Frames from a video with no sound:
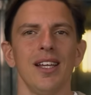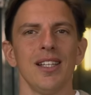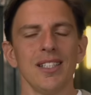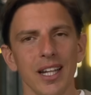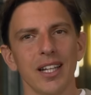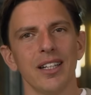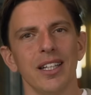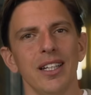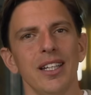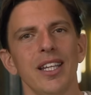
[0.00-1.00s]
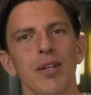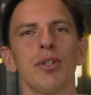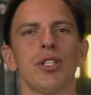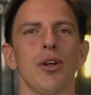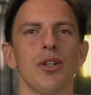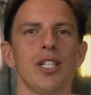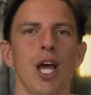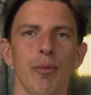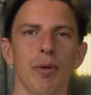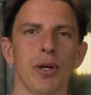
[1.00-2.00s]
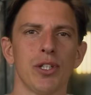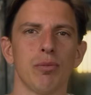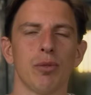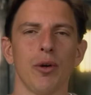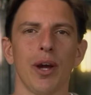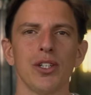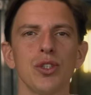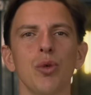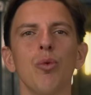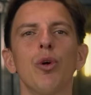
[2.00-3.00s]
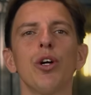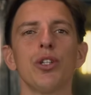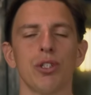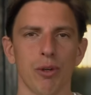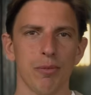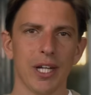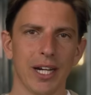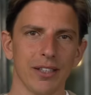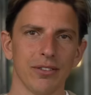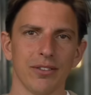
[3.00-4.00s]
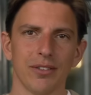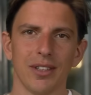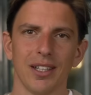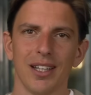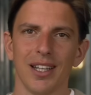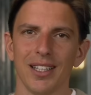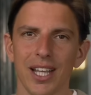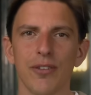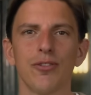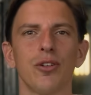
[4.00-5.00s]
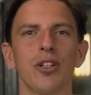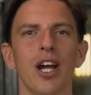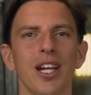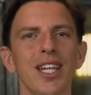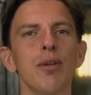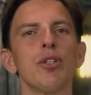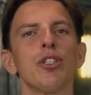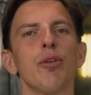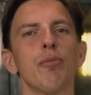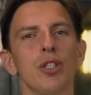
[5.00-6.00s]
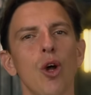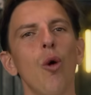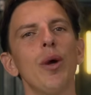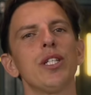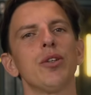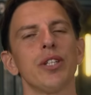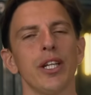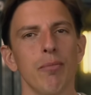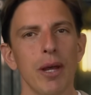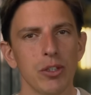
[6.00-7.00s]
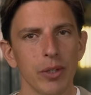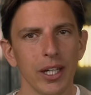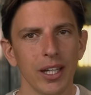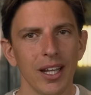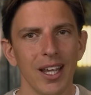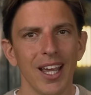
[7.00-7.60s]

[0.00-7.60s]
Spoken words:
Secondly, key results help you measure progress towards your objective. Therefore, a key result must always contain a metric